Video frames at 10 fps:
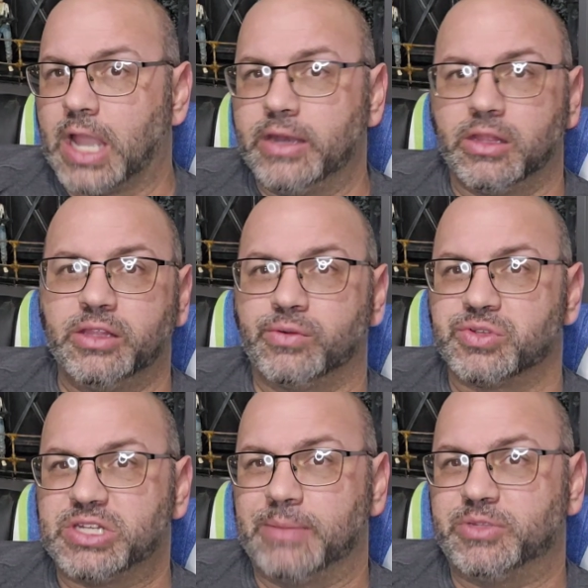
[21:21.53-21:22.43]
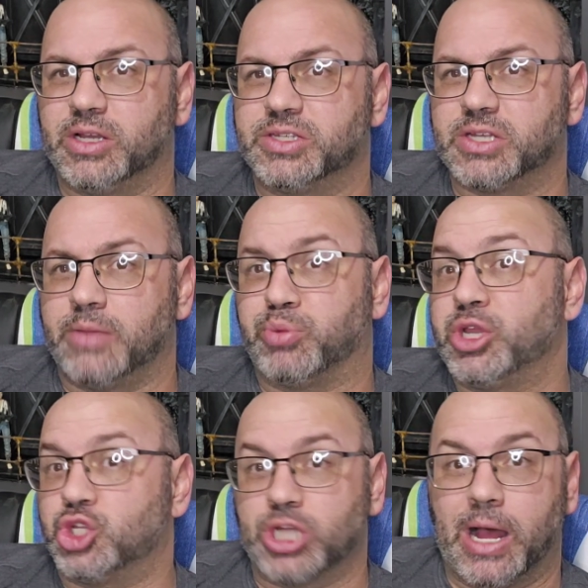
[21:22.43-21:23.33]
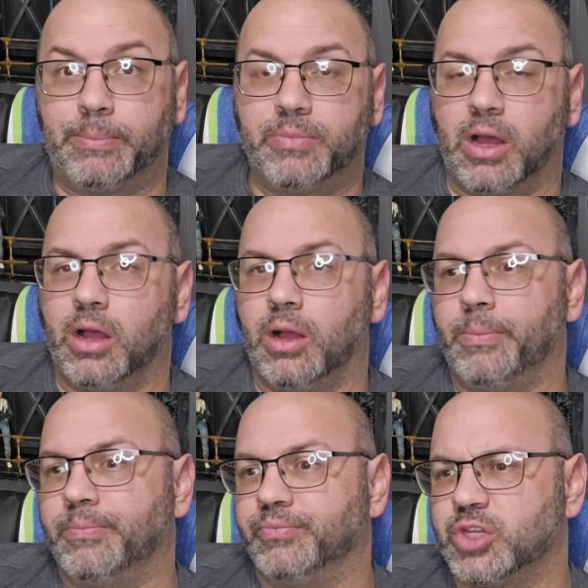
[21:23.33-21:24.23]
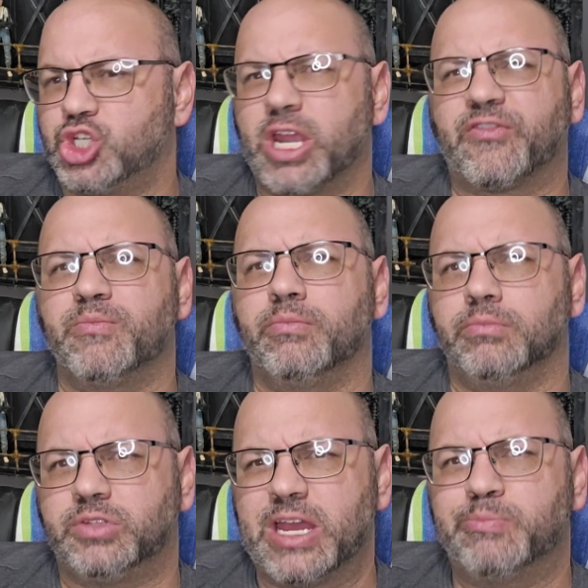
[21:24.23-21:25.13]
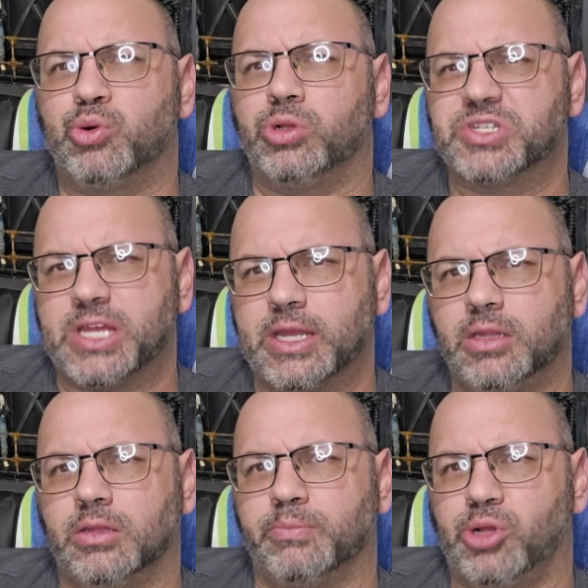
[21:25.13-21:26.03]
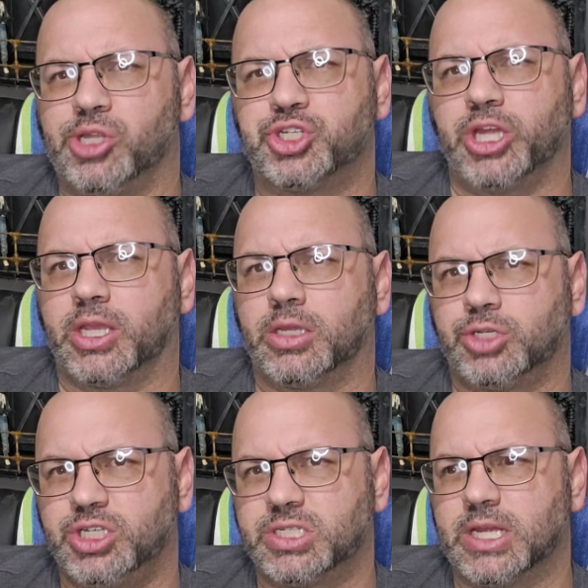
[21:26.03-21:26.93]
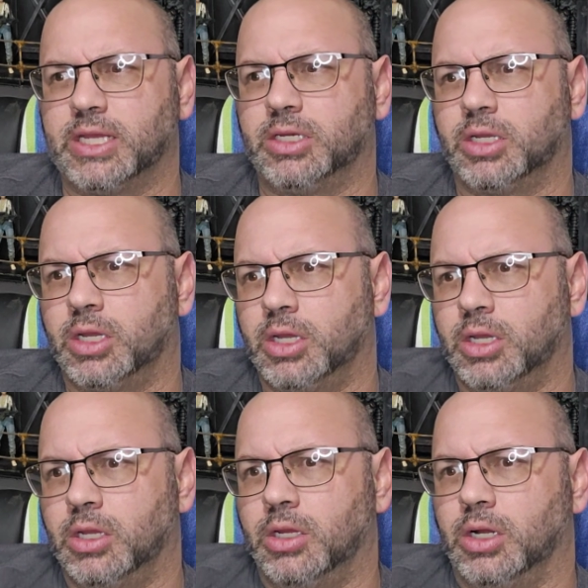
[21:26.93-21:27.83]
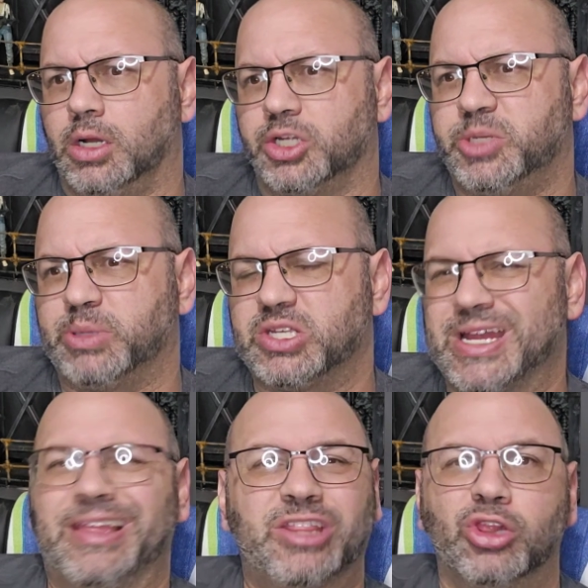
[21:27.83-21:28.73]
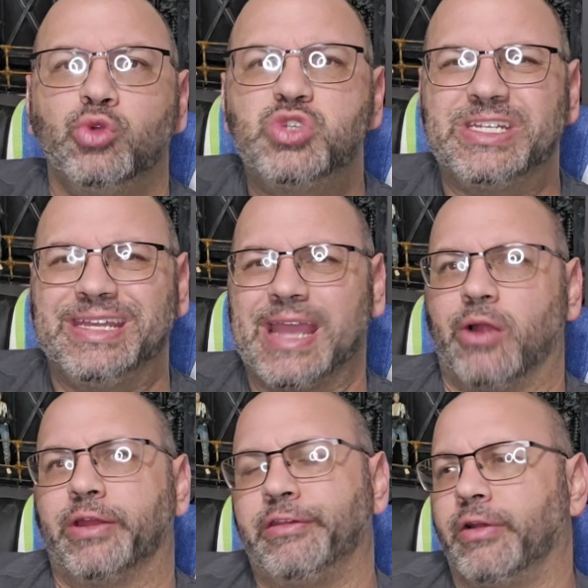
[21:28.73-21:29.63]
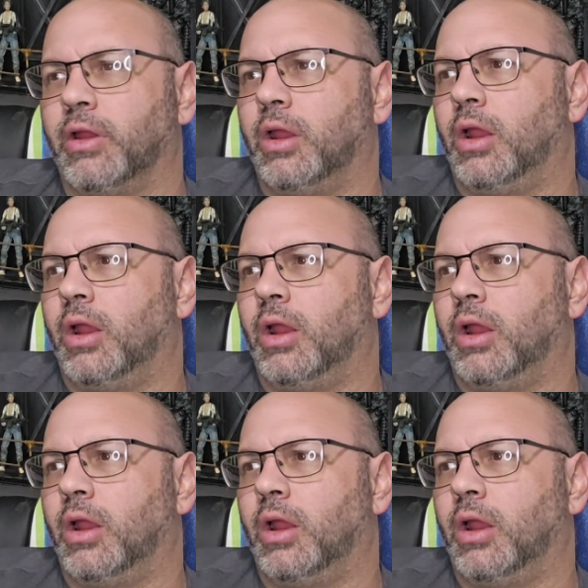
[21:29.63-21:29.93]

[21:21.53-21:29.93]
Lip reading: And Lily Rose Depp does a pretty good job. The chick from Deadpool is in it, the bald chick. She's in it. She plays kind of like the Lucy character.